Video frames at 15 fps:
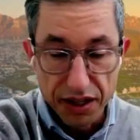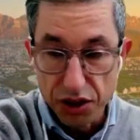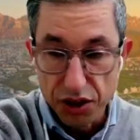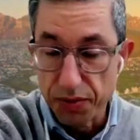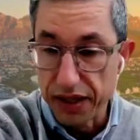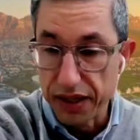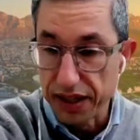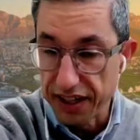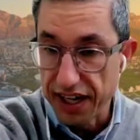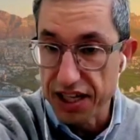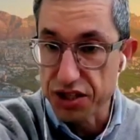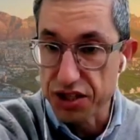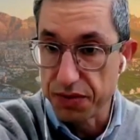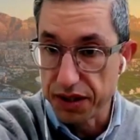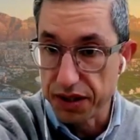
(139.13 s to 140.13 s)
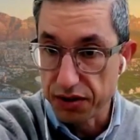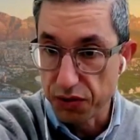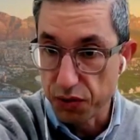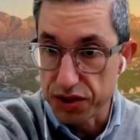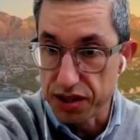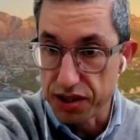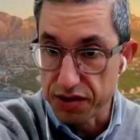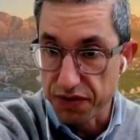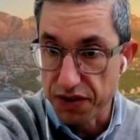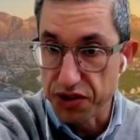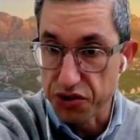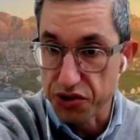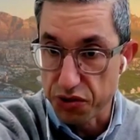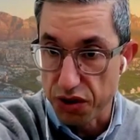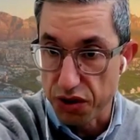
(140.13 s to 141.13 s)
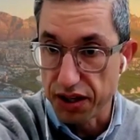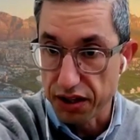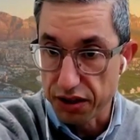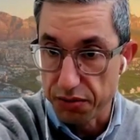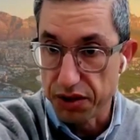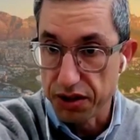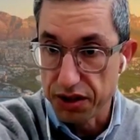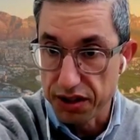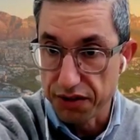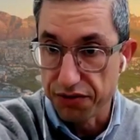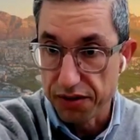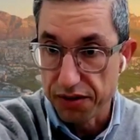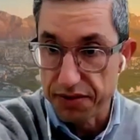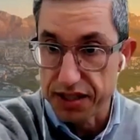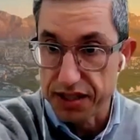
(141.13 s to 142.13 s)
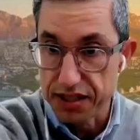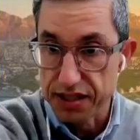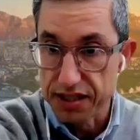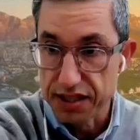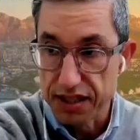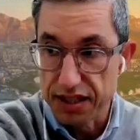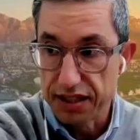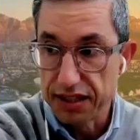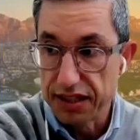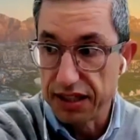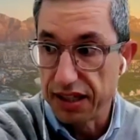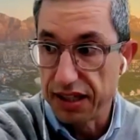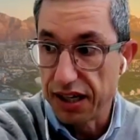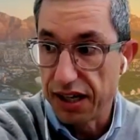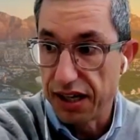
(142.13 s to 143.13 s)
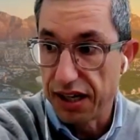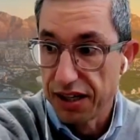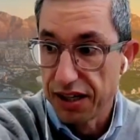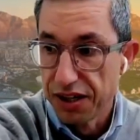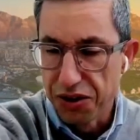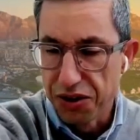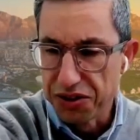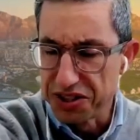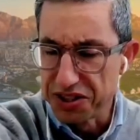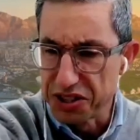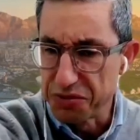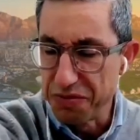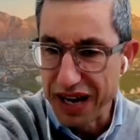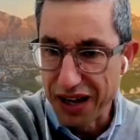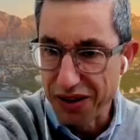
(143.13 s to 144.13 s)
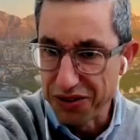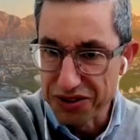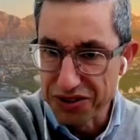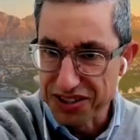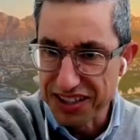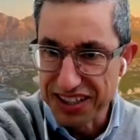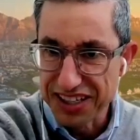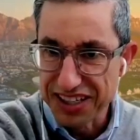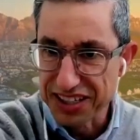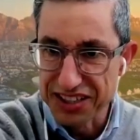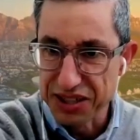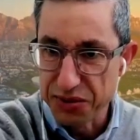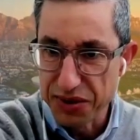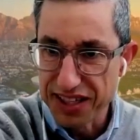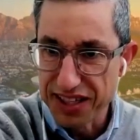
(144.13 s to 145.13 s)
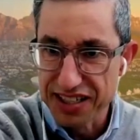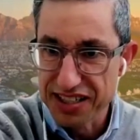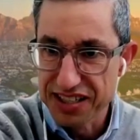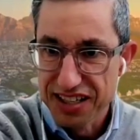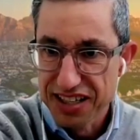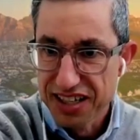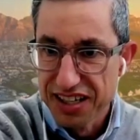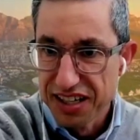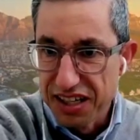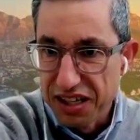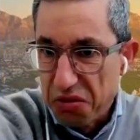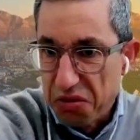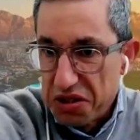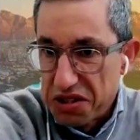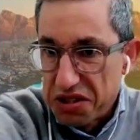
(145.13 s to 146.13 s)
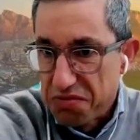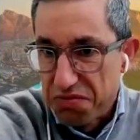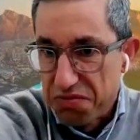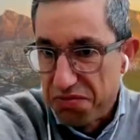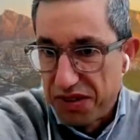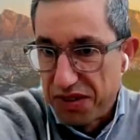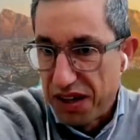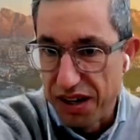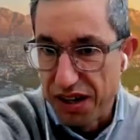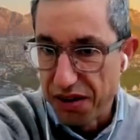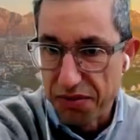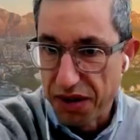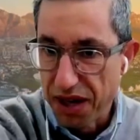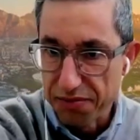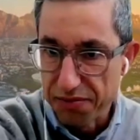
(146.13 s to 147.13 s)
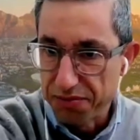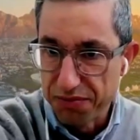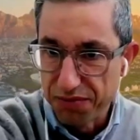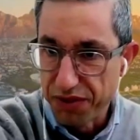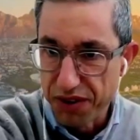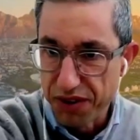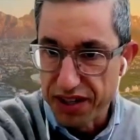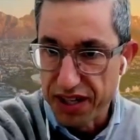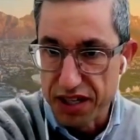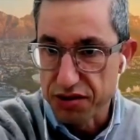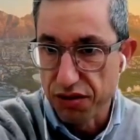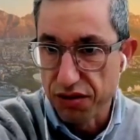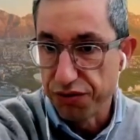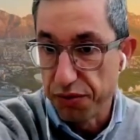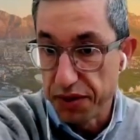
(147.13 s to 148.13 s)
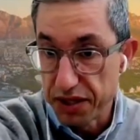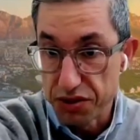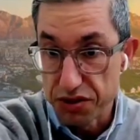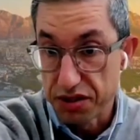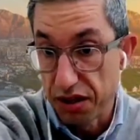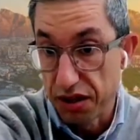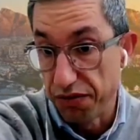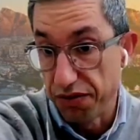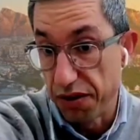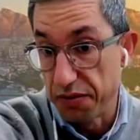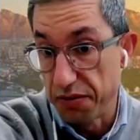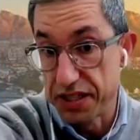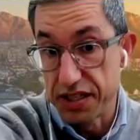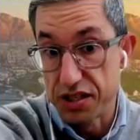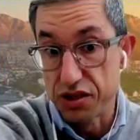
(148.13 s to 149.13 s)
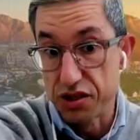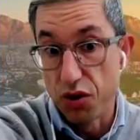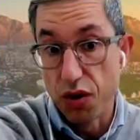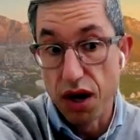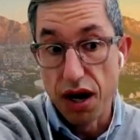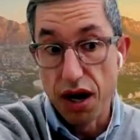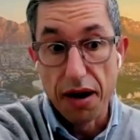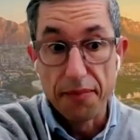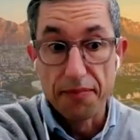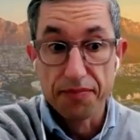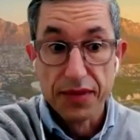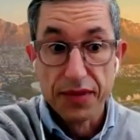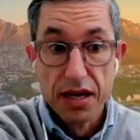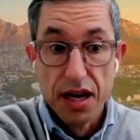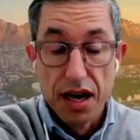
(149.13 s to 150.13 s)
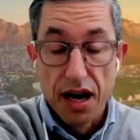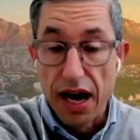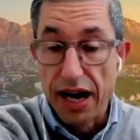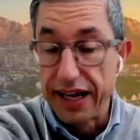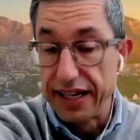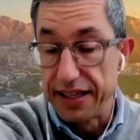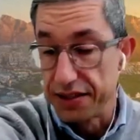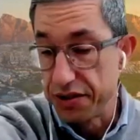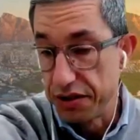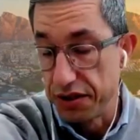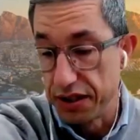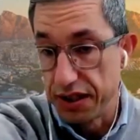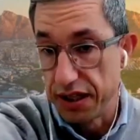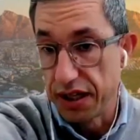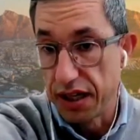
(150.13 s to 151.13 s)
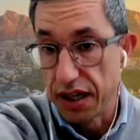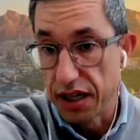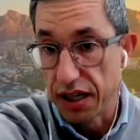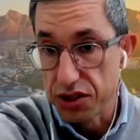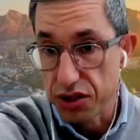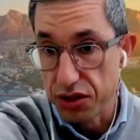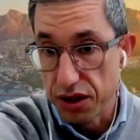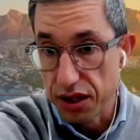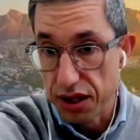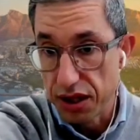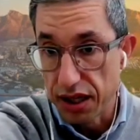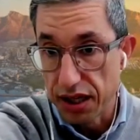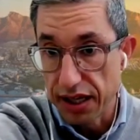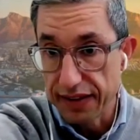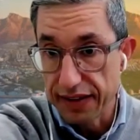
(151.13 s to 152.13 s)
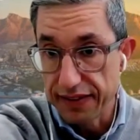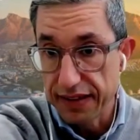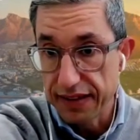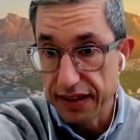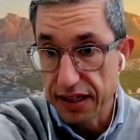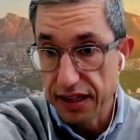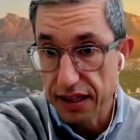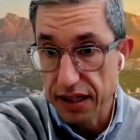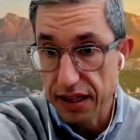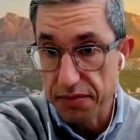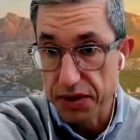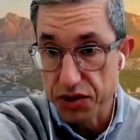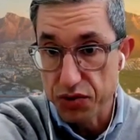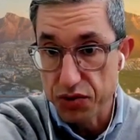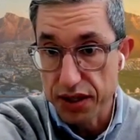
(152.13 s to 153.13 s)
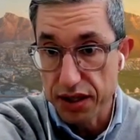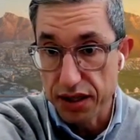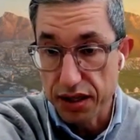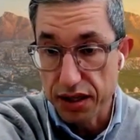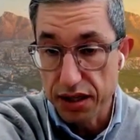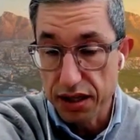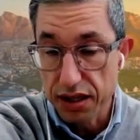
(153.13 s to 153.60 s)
human engagement, which is very strong in community pharmacies, and the smells, the activities, it was very natural for me to study pharmacy. So I entered in the Madrid